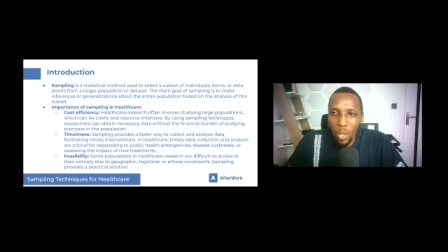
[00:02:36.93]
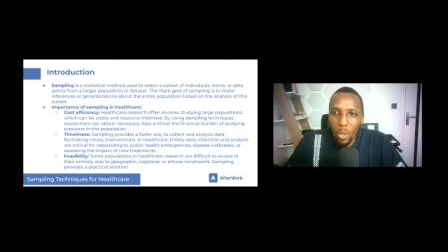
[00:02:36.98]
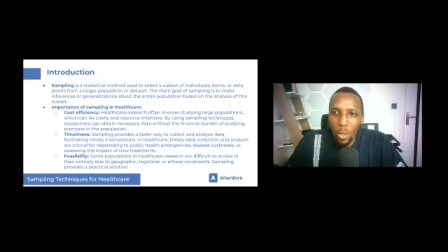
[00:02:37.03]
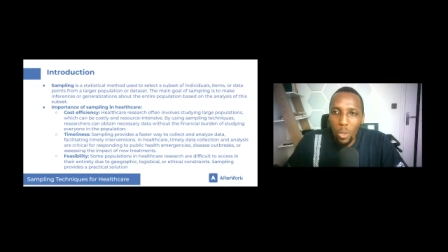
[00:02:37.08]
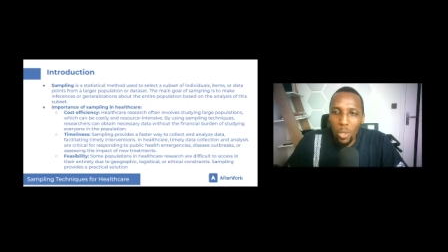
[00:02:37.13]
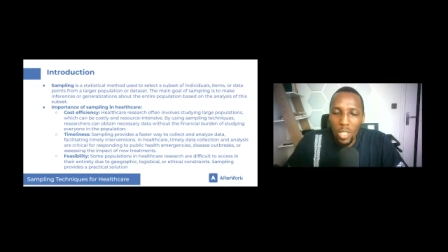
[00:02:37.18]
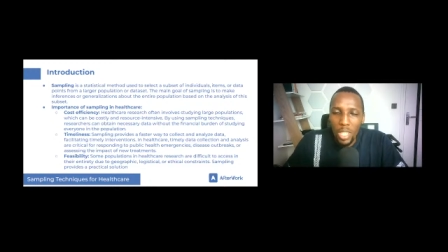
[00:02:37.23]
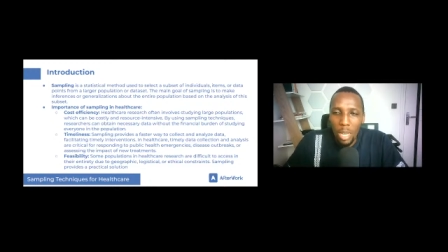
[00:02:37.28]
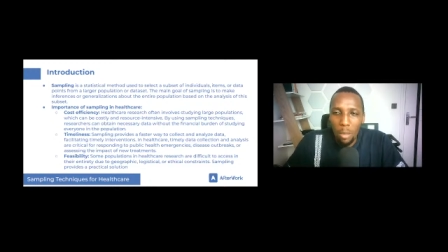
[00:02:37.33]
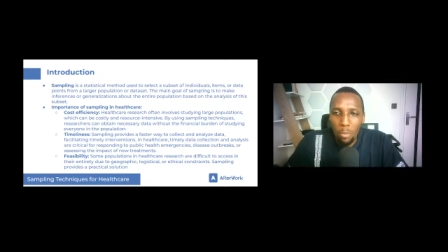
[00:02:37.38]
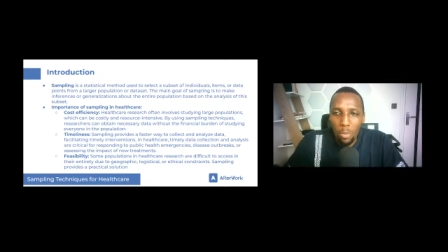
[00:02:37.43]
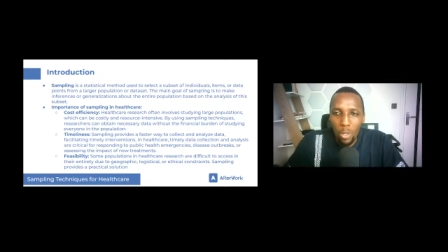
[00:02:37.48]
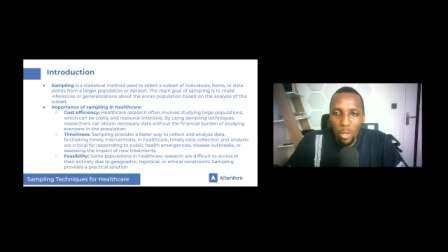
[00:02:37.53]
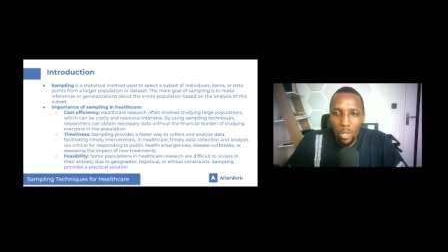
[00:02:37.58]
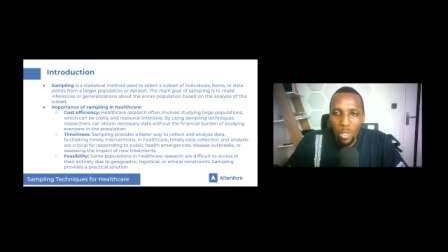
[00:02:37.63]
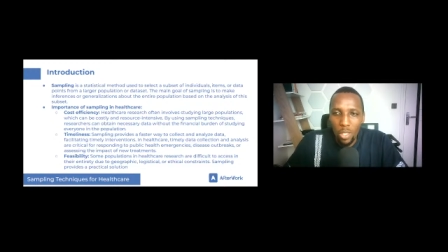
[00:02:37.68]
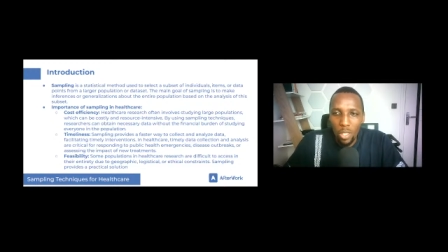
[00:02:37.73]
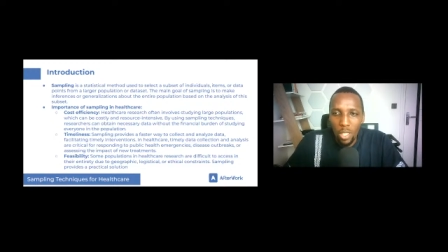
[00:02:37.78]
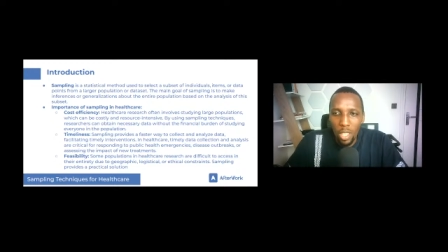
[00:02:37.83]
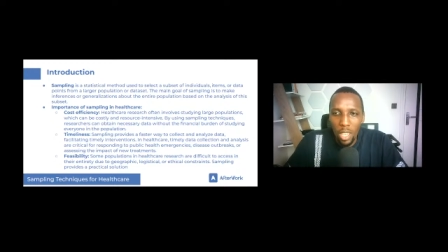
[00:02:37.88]
those
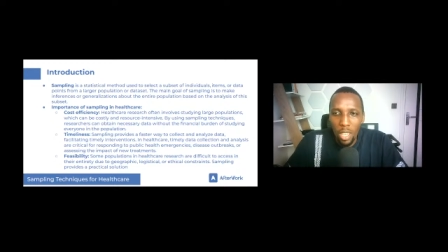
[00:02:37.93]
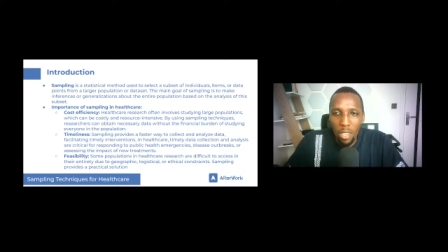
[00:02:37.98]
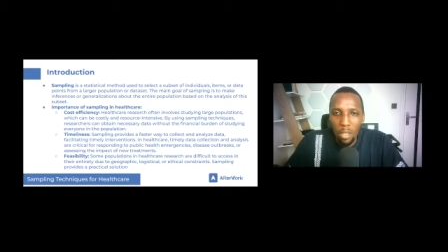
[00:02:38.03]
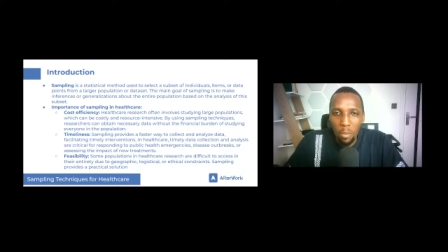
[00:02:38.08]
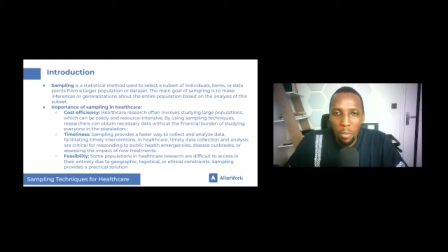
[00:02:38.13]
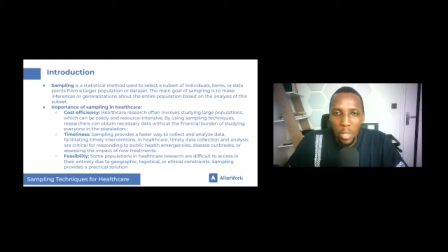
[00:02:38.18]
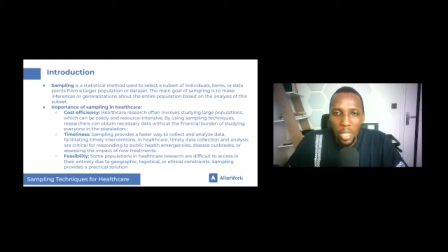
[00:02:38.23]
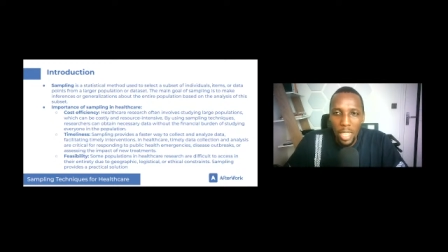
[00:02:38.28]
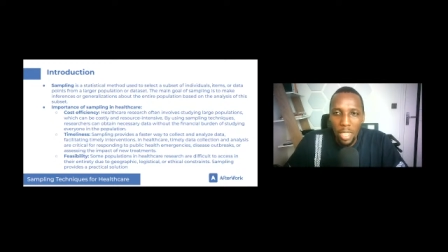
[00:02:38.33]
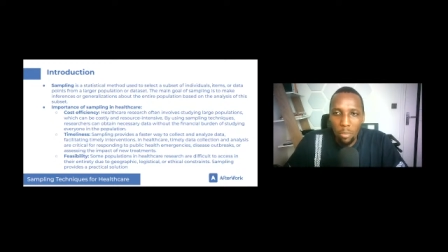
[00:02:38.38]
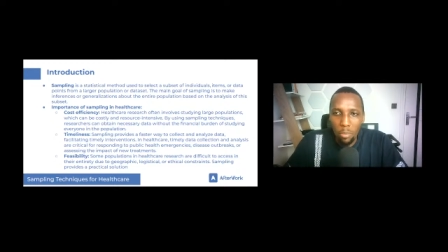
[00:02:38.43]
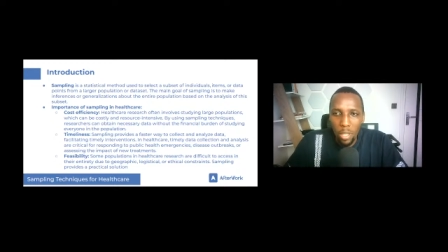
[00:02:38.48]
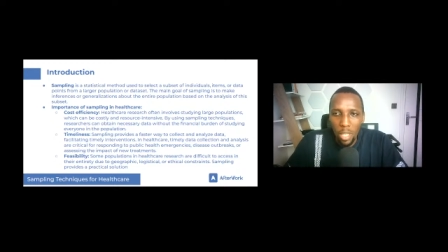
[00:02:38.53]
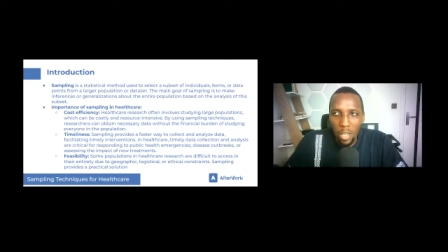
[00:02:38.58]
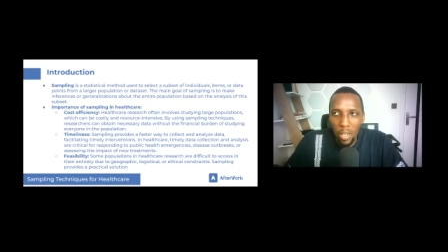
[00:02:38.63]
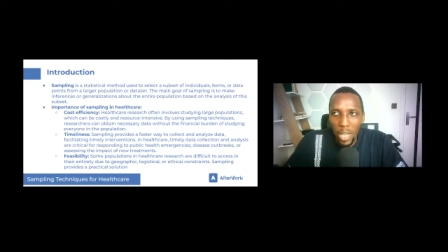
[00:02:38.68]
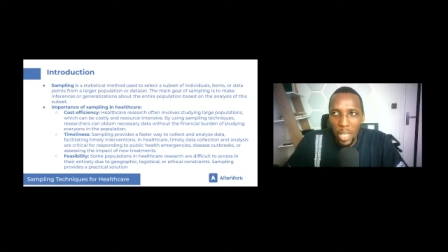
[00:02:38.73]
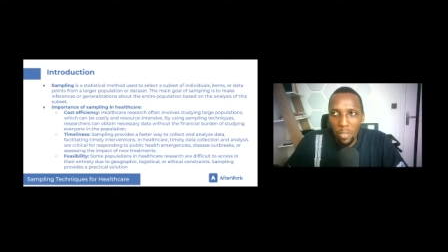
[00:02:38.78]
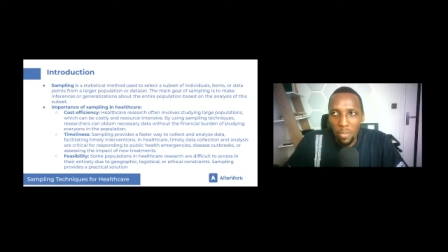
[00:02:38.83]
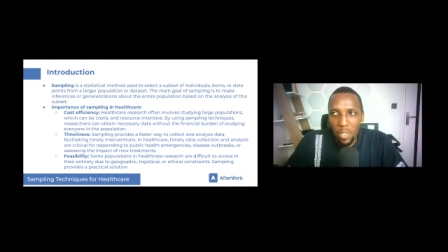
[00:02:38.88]
samples can
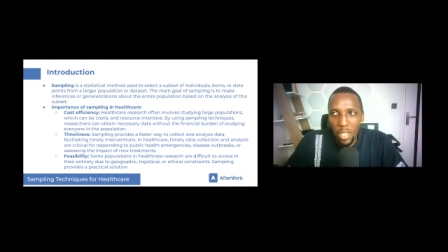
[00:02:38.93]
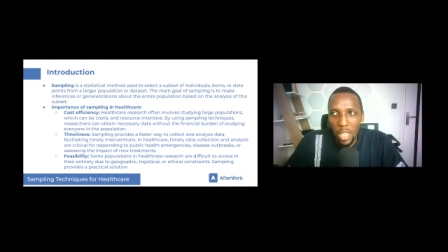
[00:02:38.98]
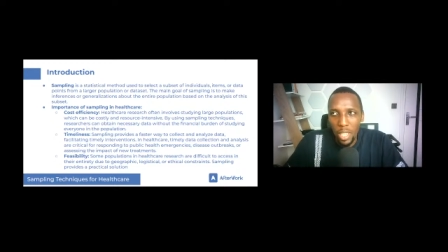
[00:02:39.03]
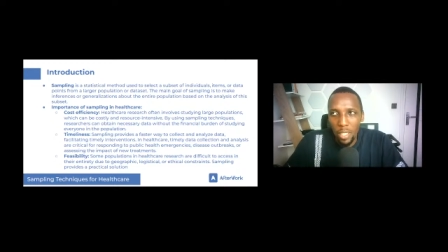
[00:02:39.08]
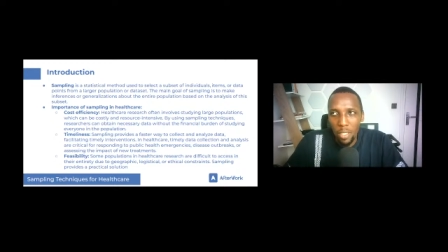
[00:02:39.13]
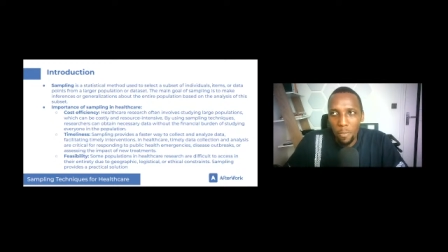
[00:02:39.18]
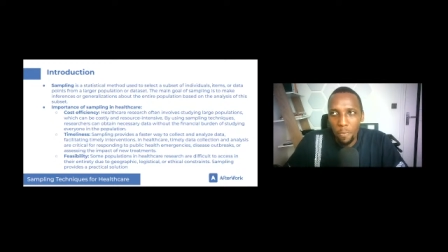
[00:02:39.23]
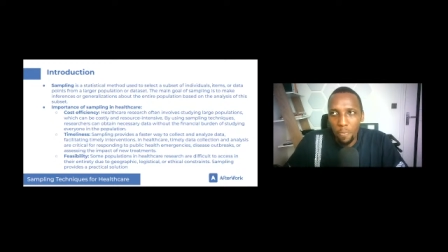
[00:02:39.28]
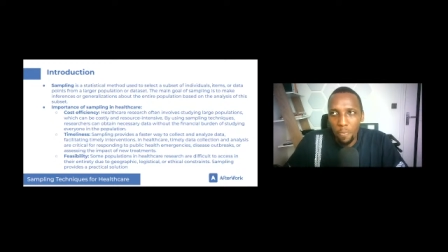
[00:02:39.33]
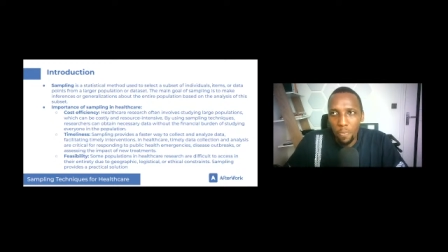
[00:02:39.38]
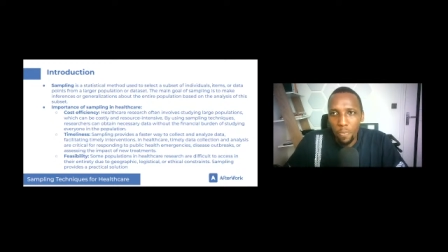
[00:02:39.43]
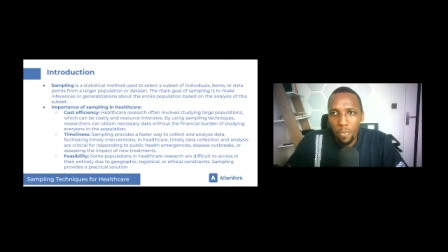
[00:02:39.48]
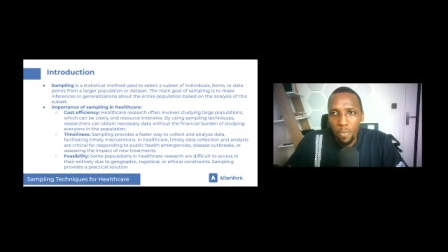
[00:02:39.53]
be arrived at.